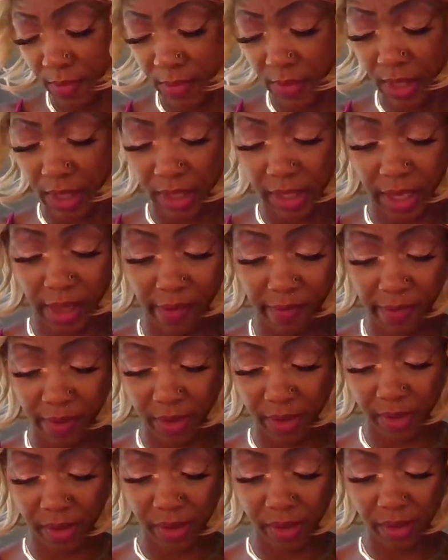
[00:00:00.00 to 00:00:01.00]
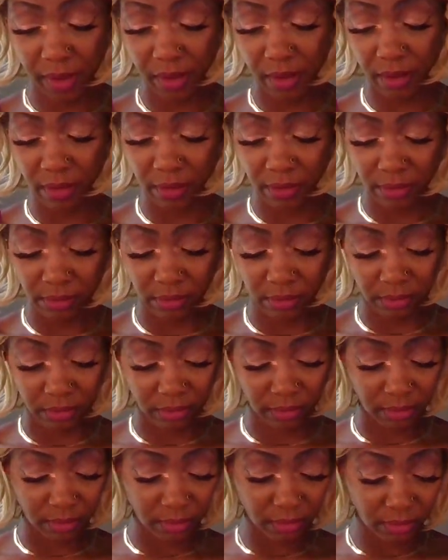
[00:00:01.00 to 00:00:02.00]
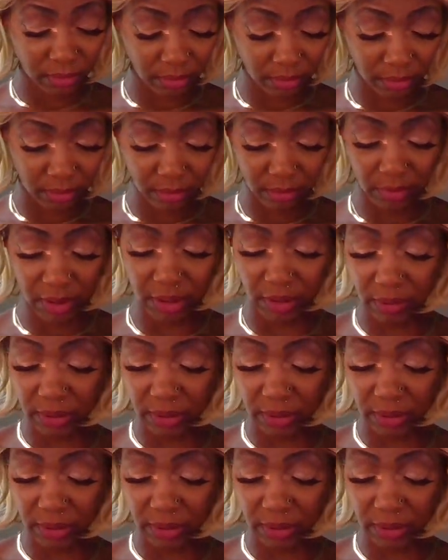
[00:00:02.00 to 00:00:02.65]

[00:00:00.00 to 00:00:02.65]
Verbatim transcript: The lovers. Mm. So